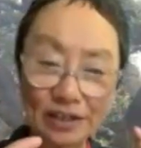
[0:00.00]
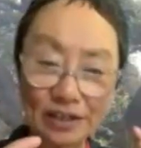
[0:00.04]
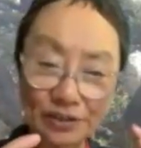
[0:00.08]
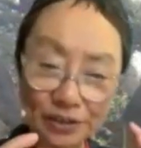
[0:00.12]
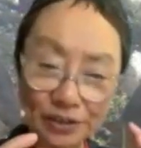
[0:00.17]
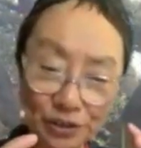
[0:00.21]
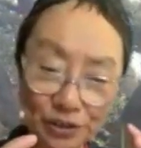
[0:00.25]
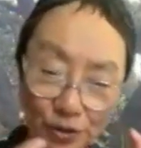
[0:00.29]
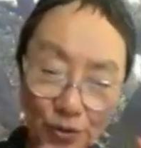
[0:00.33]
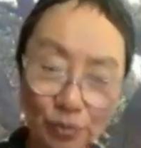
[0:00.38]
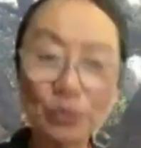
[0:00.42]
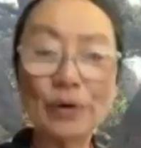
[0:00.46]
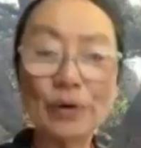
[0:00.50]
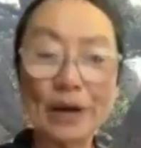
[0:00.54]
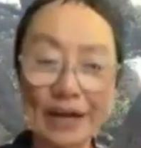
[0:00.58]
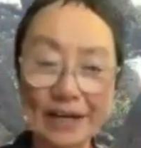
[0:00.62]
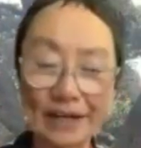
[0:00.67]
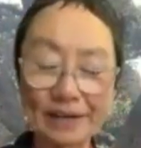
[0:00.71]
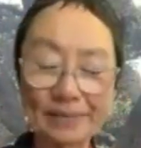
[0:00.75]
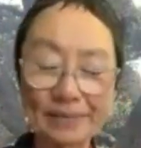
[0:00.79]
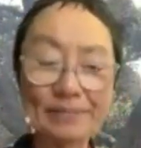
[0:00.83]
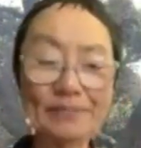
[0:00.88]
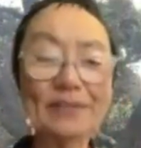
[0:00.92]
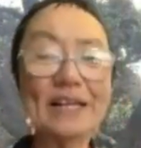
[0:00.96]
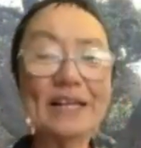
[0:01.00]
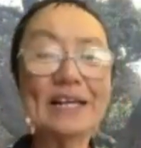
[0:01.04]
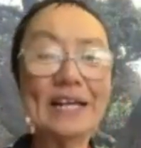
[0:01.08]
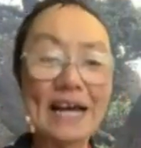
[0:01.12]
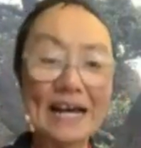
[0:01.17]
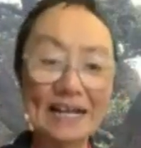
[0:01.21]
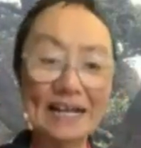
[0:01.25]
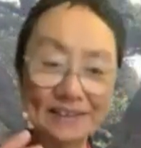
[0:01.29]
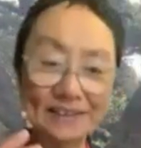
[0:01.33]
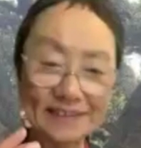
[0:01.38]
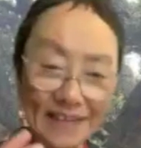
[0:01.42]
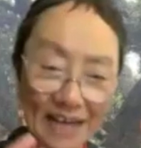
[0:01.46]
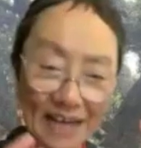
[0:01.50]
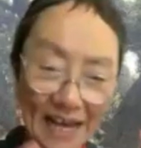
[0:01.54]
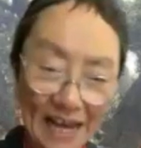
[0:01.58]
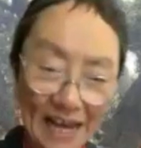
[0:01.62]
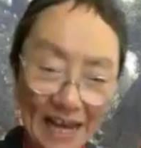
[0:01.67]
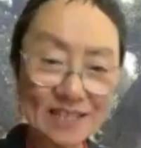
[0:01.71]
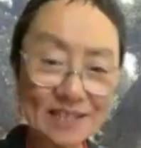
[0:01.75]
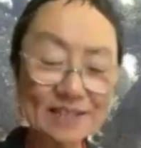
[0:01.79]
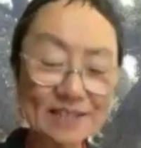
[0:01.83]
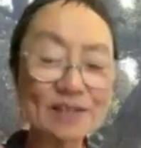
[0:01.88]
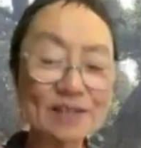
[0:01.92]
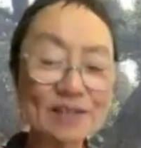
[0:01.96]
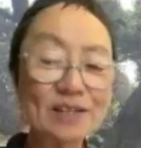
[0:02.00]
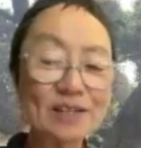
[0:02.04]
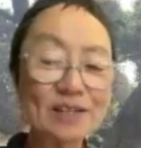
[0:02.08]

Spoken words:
their urine and test